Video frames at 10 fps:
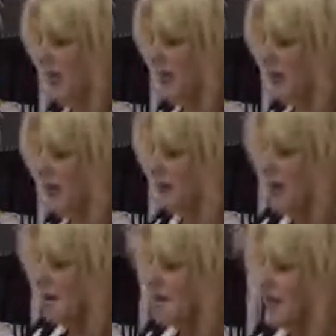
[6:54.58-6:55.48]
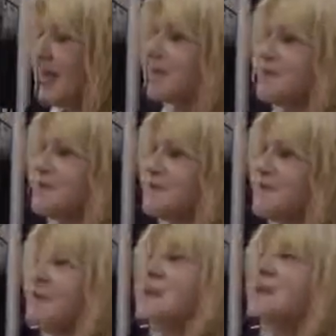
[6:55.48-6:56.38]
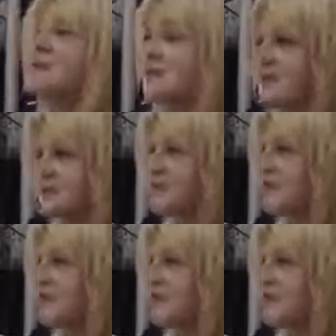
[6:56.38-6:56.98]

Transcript: in my bobbin case. Since it's